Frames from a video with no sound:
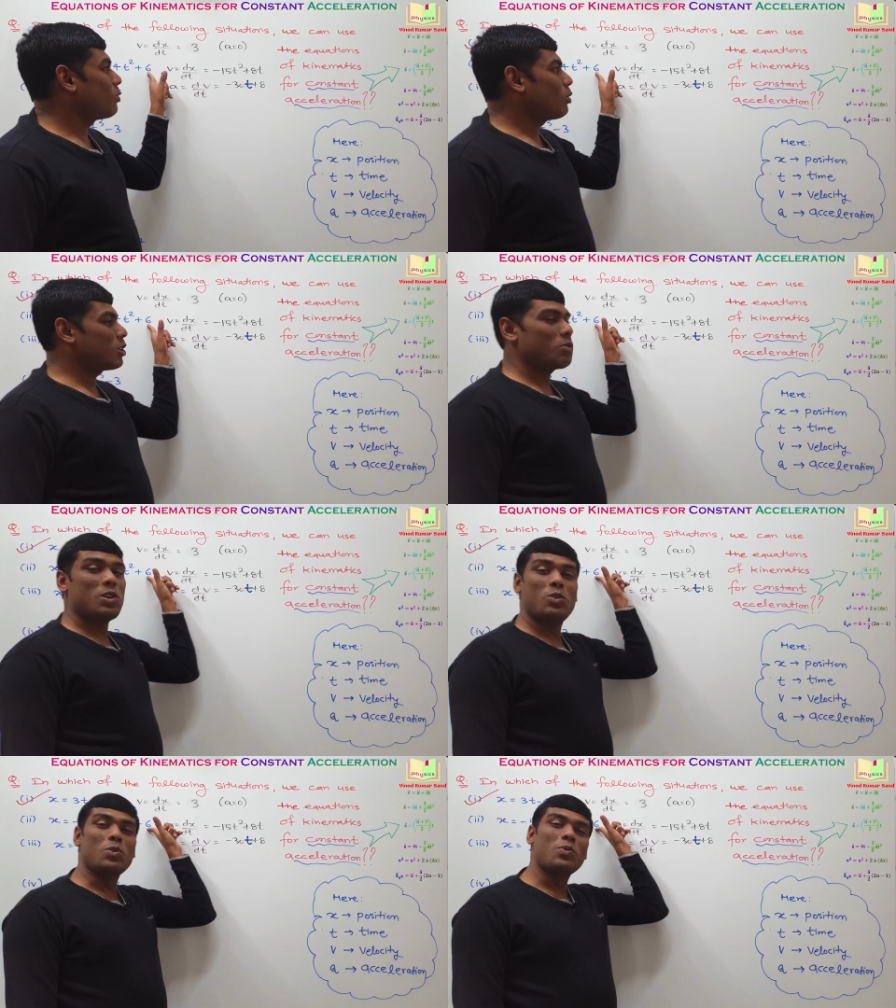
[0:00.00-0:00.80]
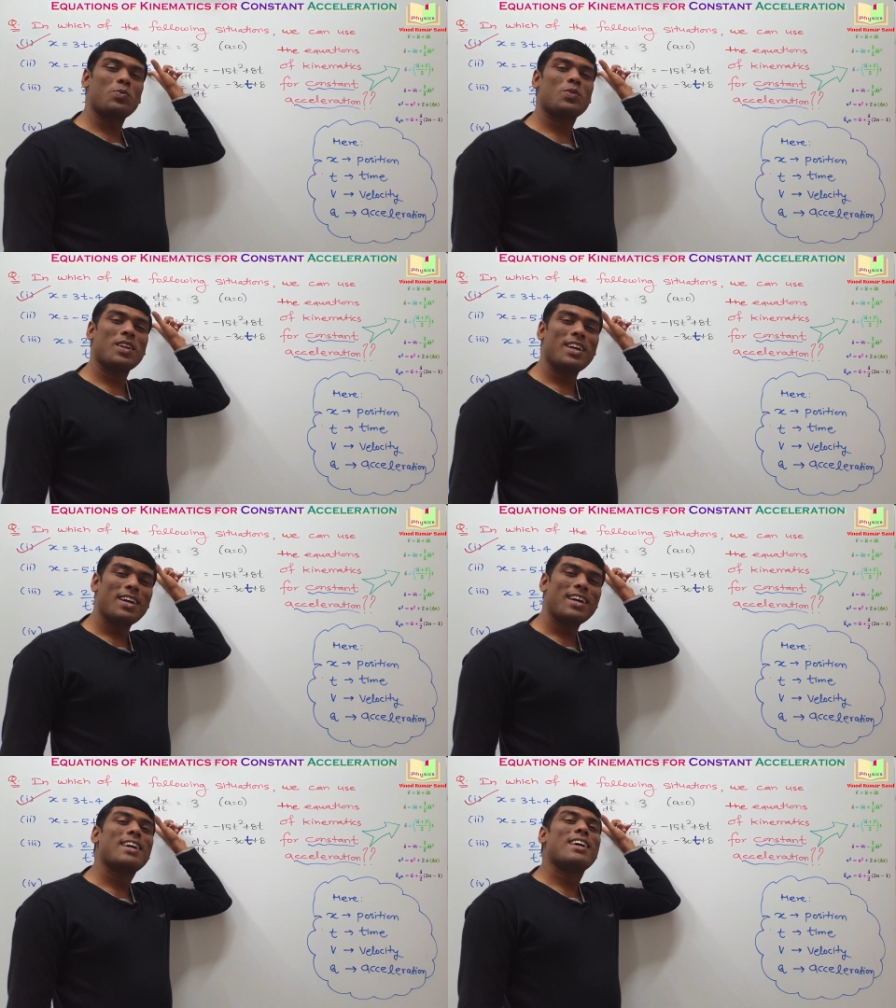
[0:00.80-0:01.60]
what you will do?
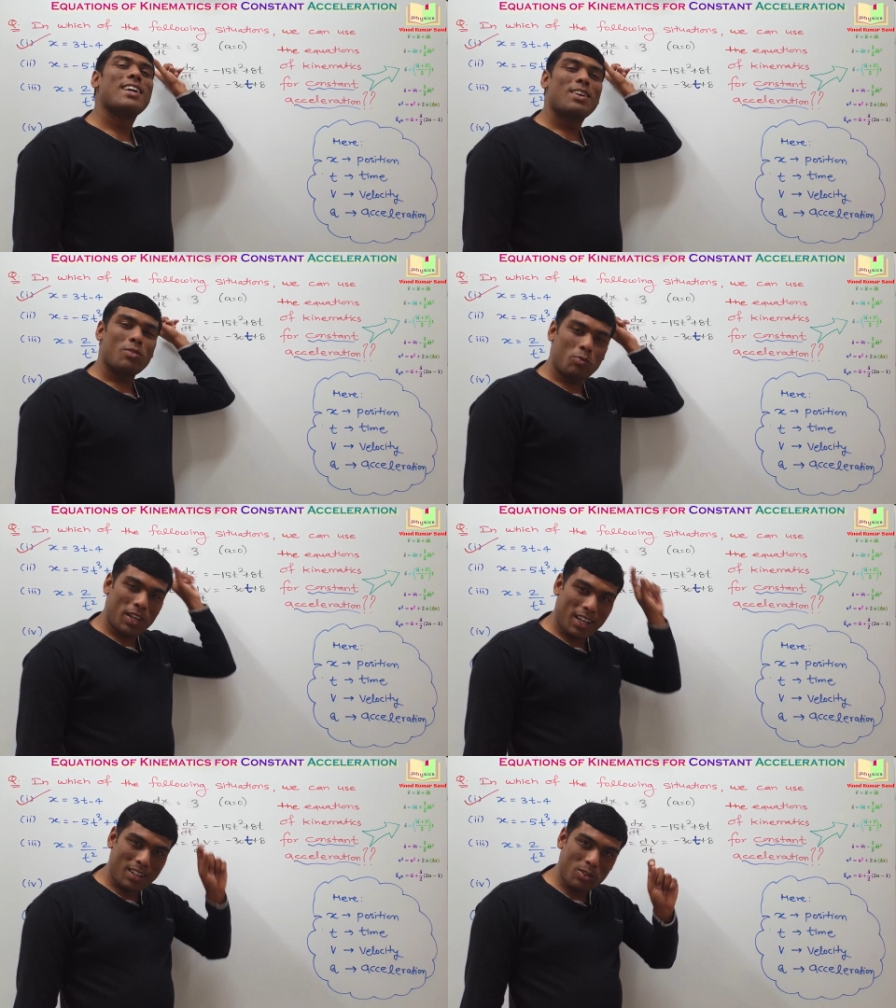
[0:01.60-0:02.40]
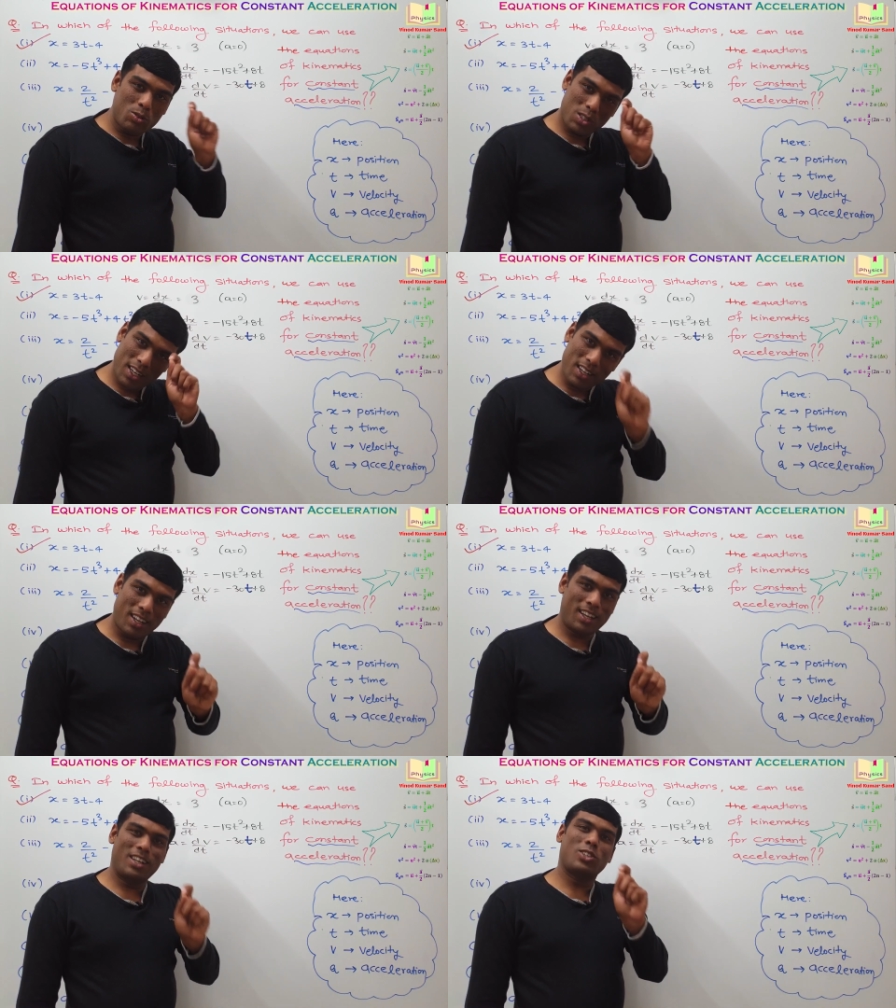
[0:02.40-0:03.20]
We can use
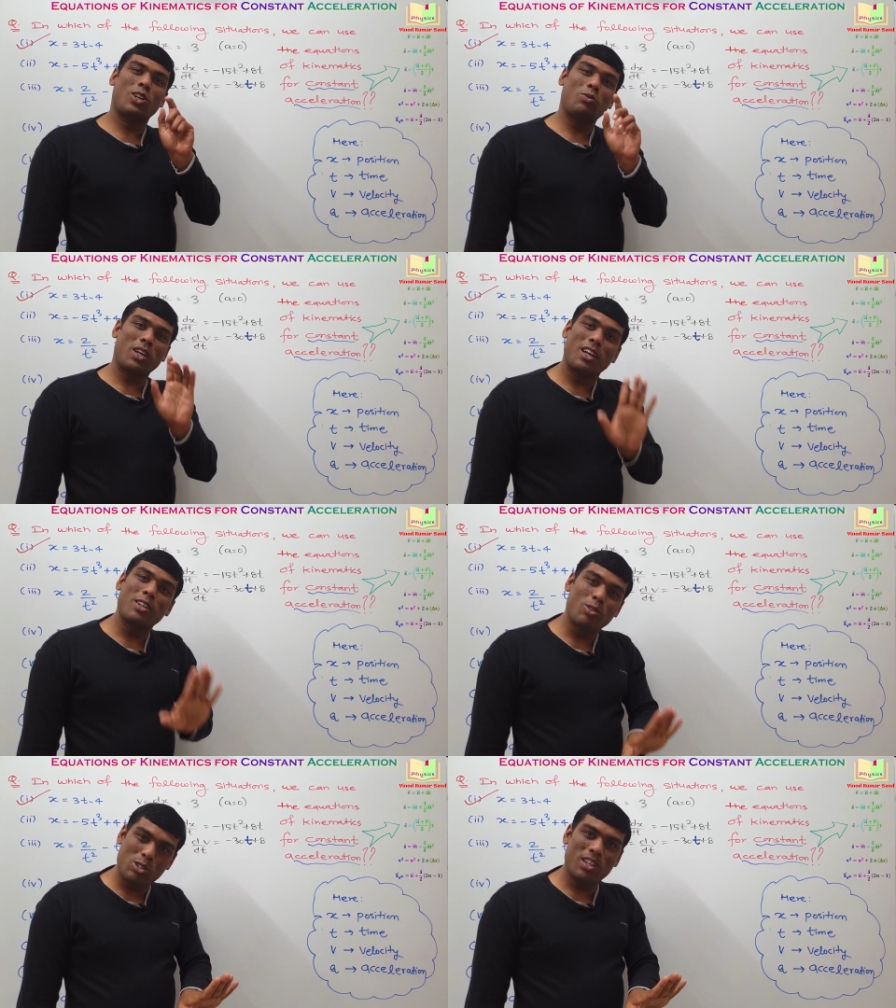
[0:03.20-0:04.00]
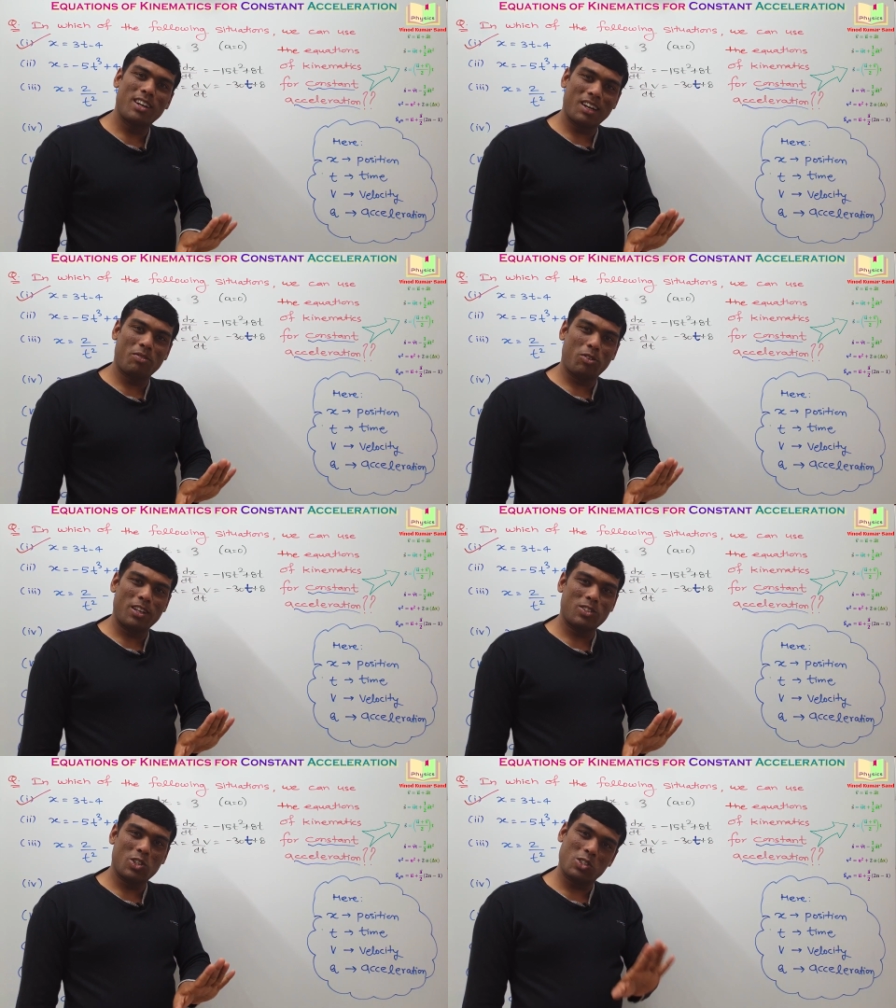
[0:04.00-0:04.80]
integration, we can use
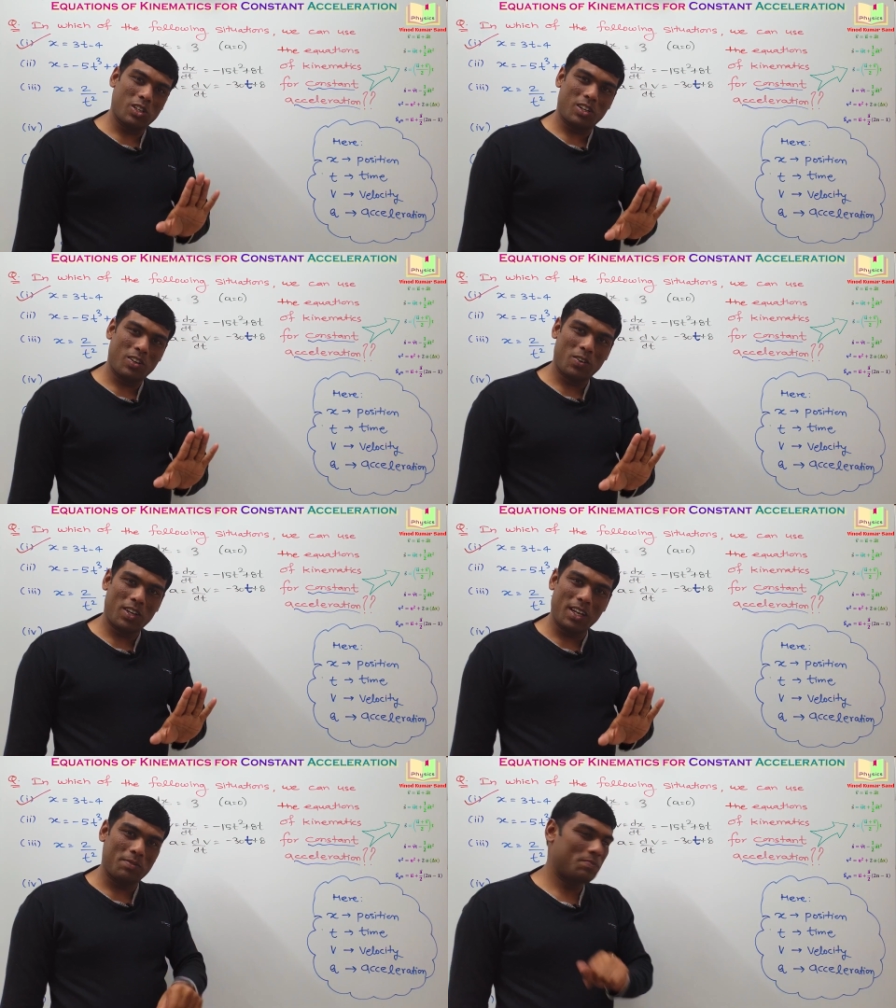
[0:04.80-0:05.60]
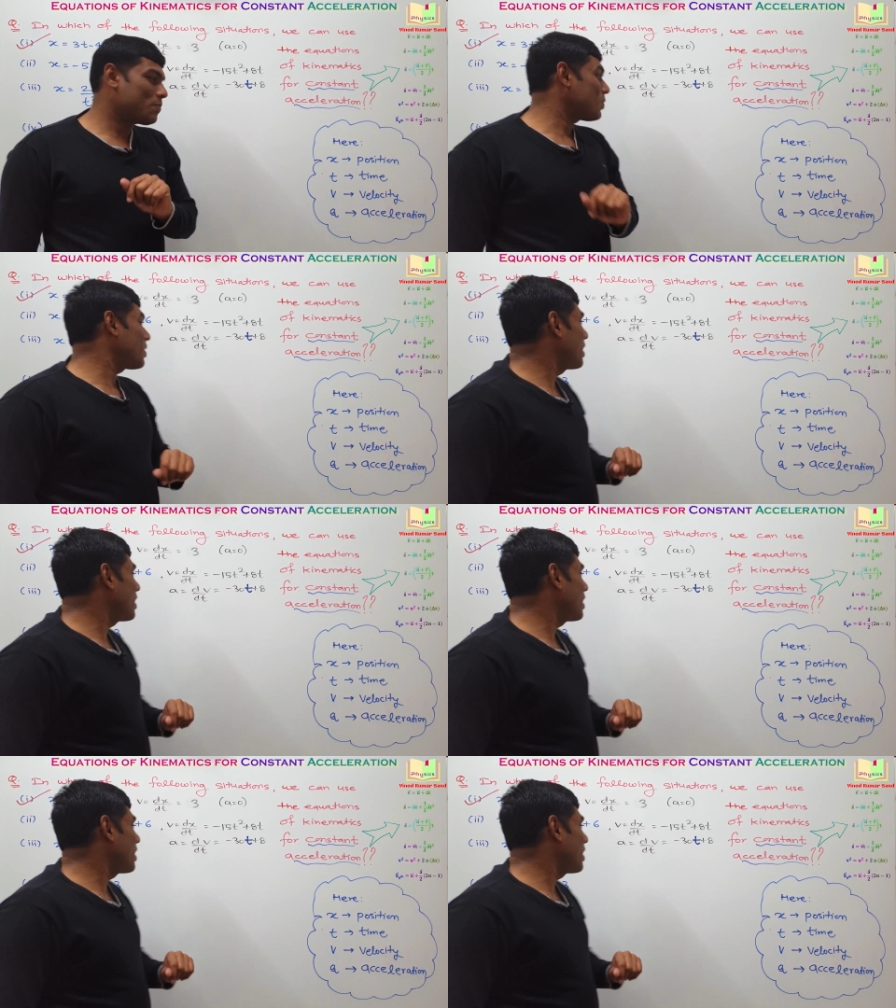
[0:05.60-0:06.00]
differentiation. Okay,